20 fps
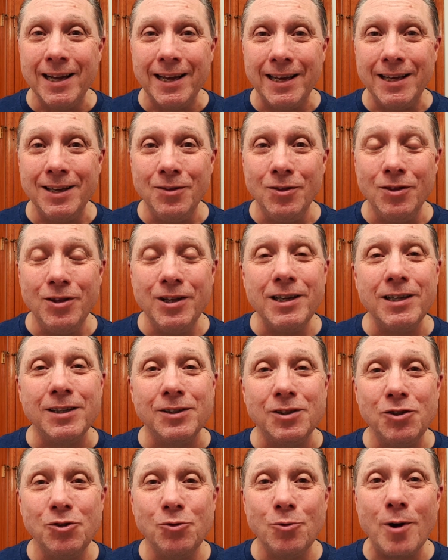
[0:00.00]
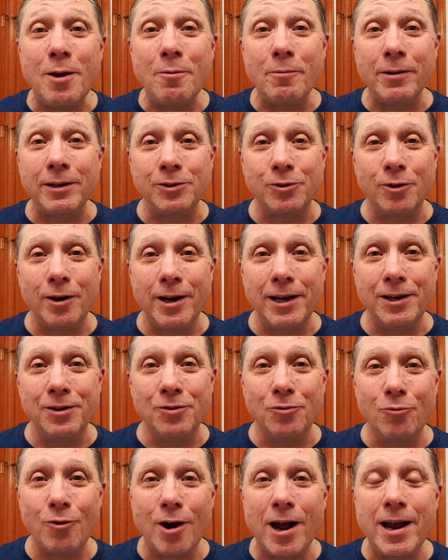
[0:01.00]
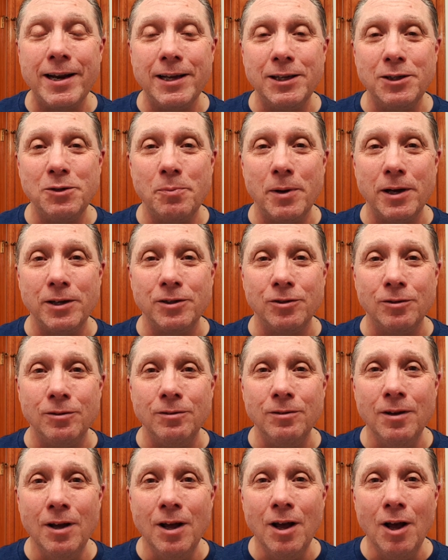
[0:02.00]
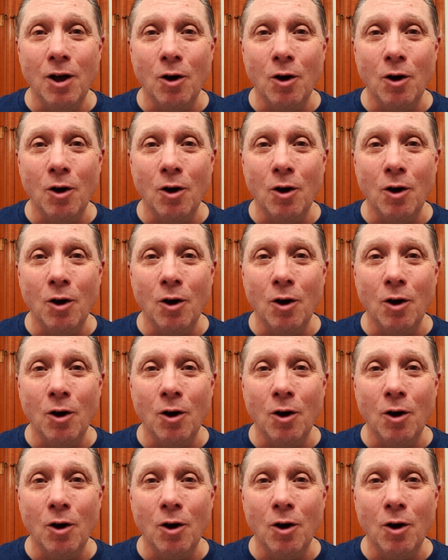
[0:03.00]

In this Straight Razor Edge Friday special,